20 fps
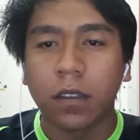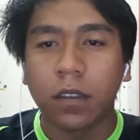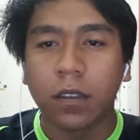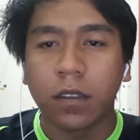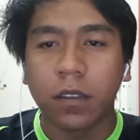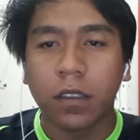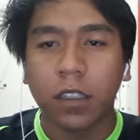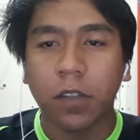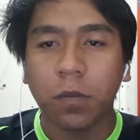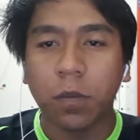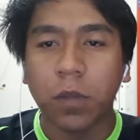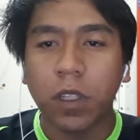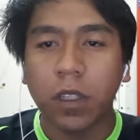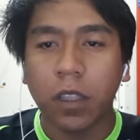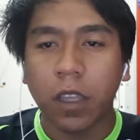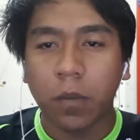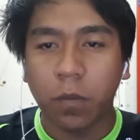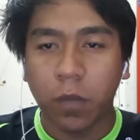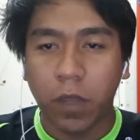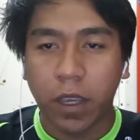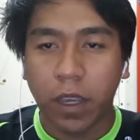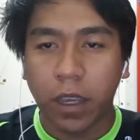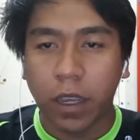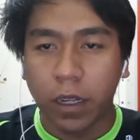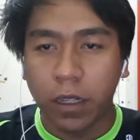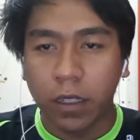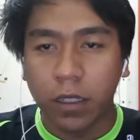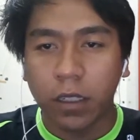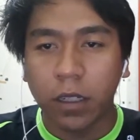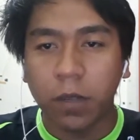Shipping API.
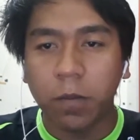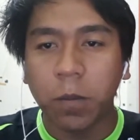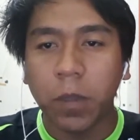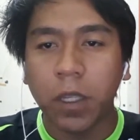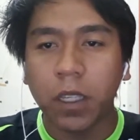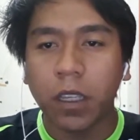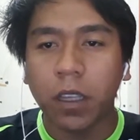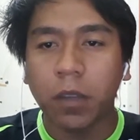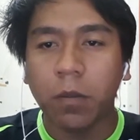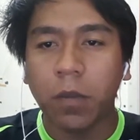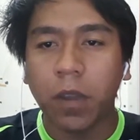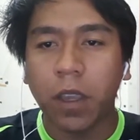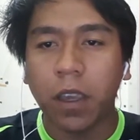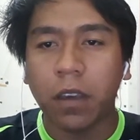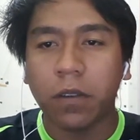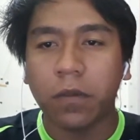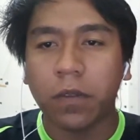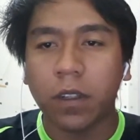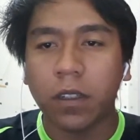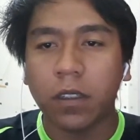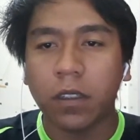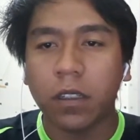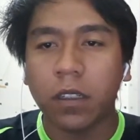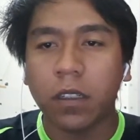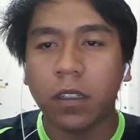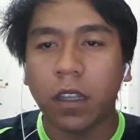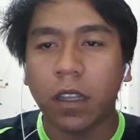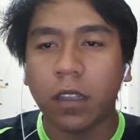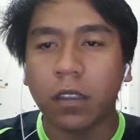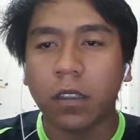Shipping API
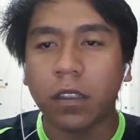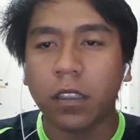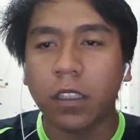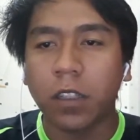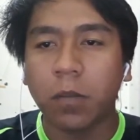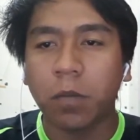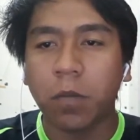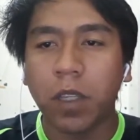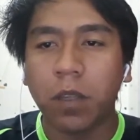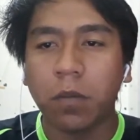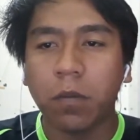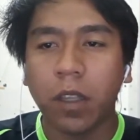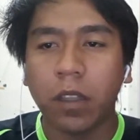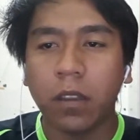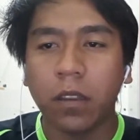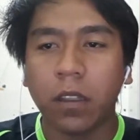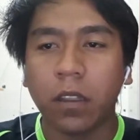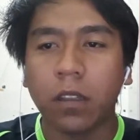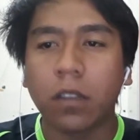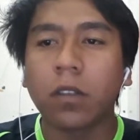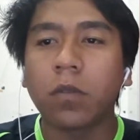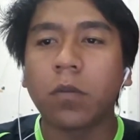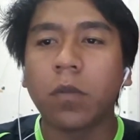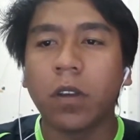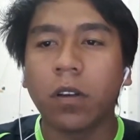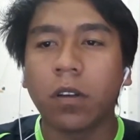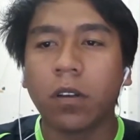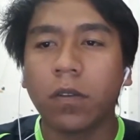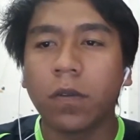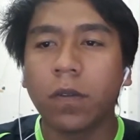function as a shipping method to be
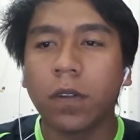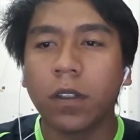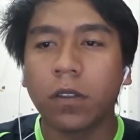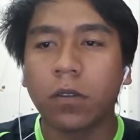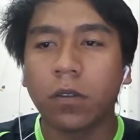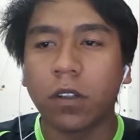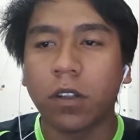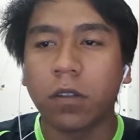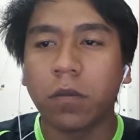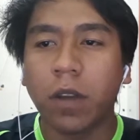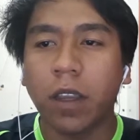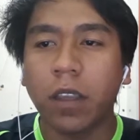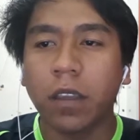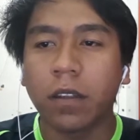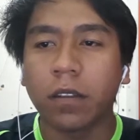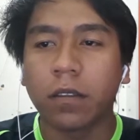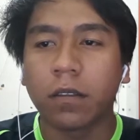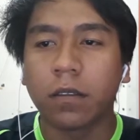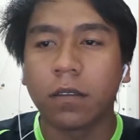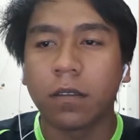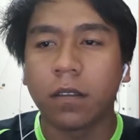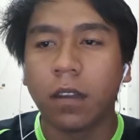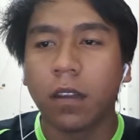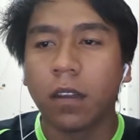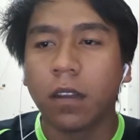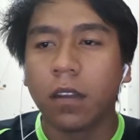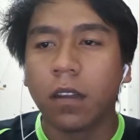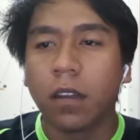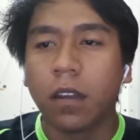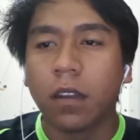offered to the buyers.
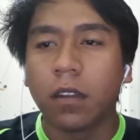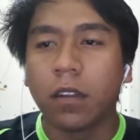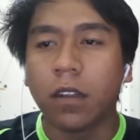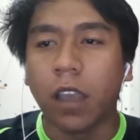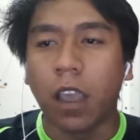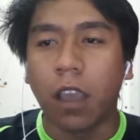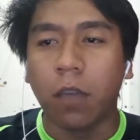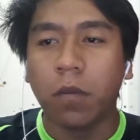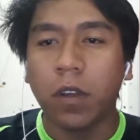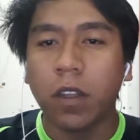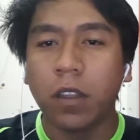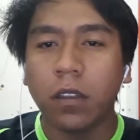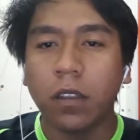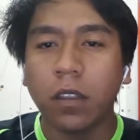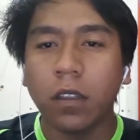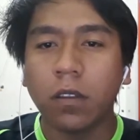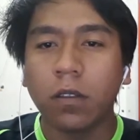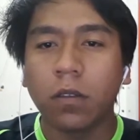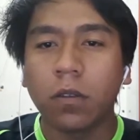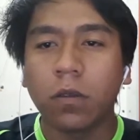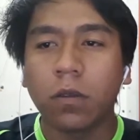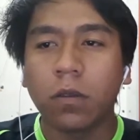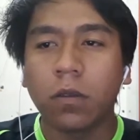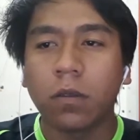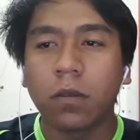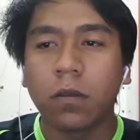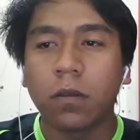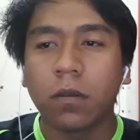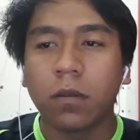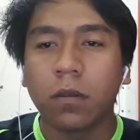The ability to
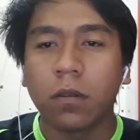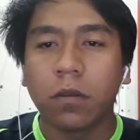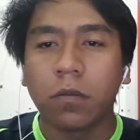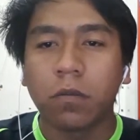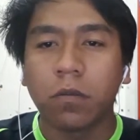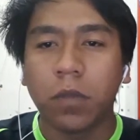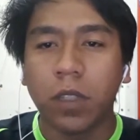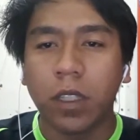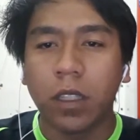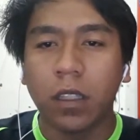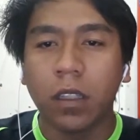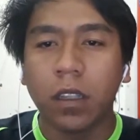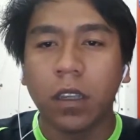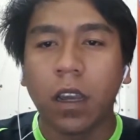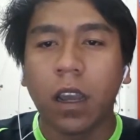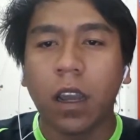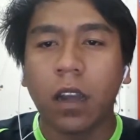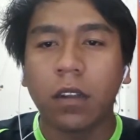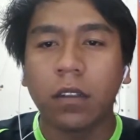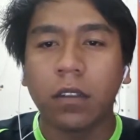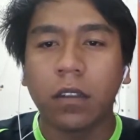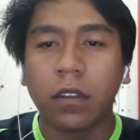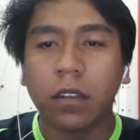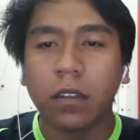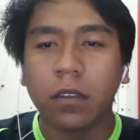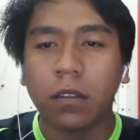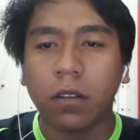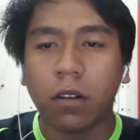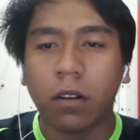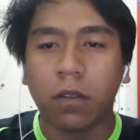be
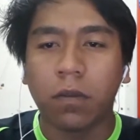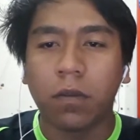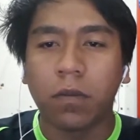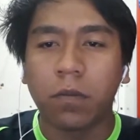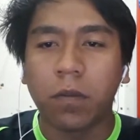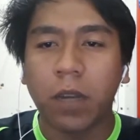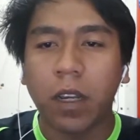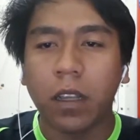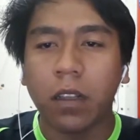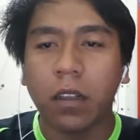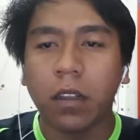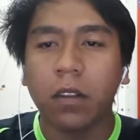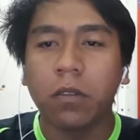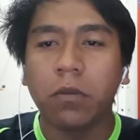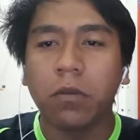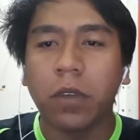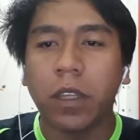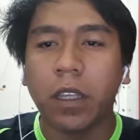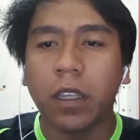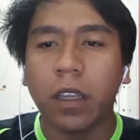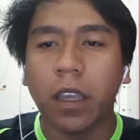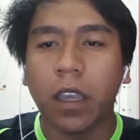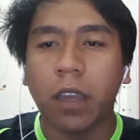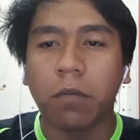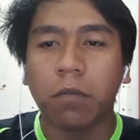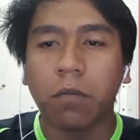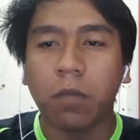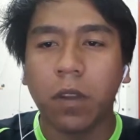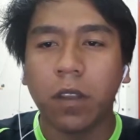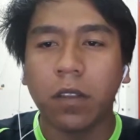hundreds of miles away
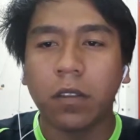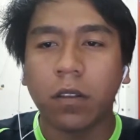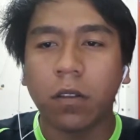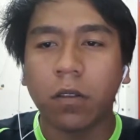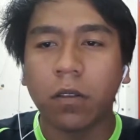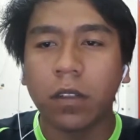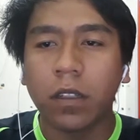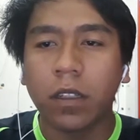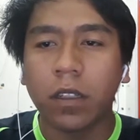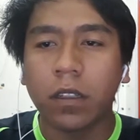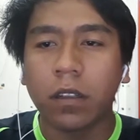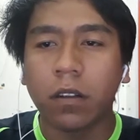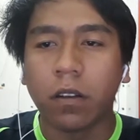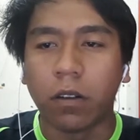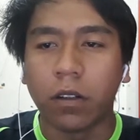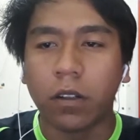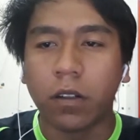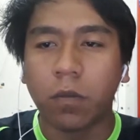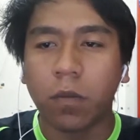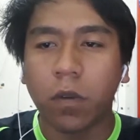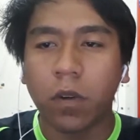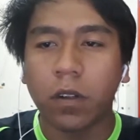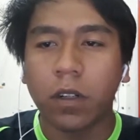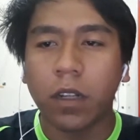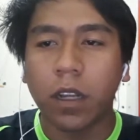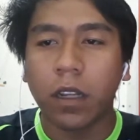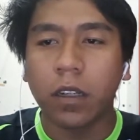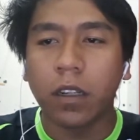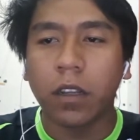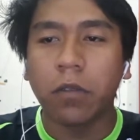and place order on the
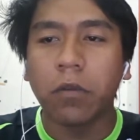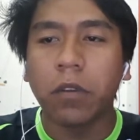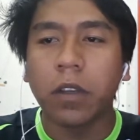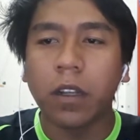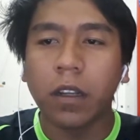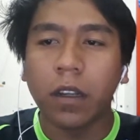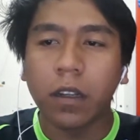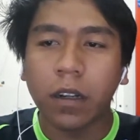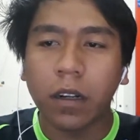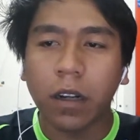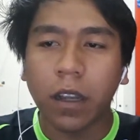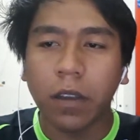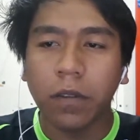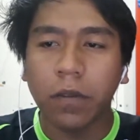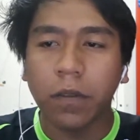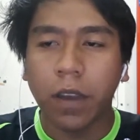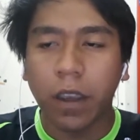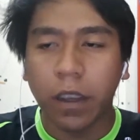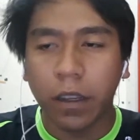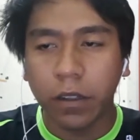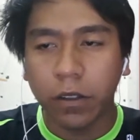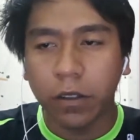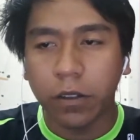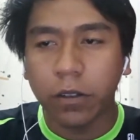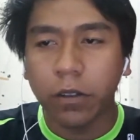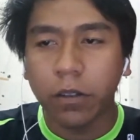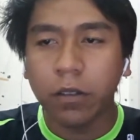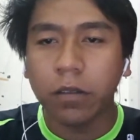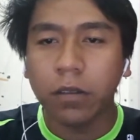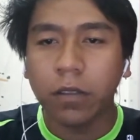product that will arrive at your
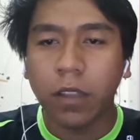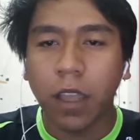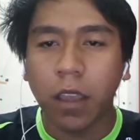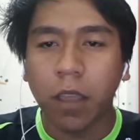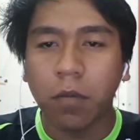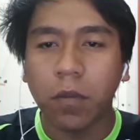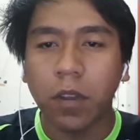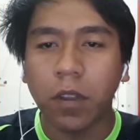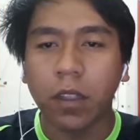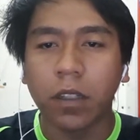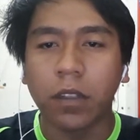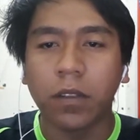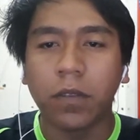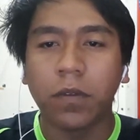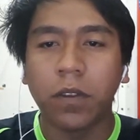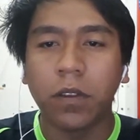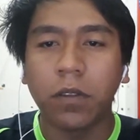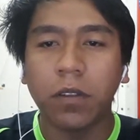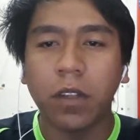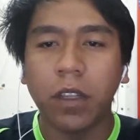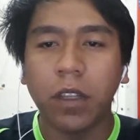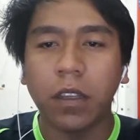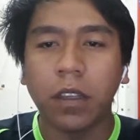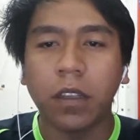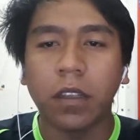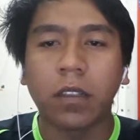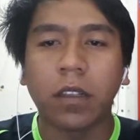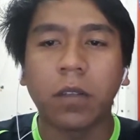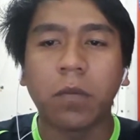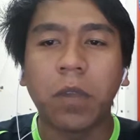doorstep in a few days
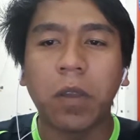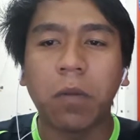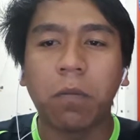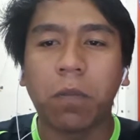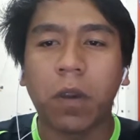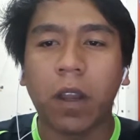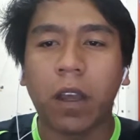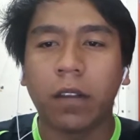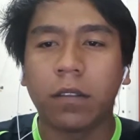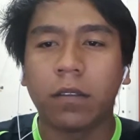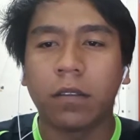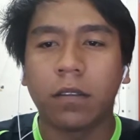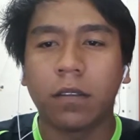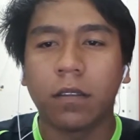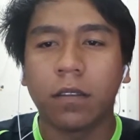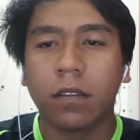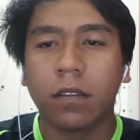is a big plus.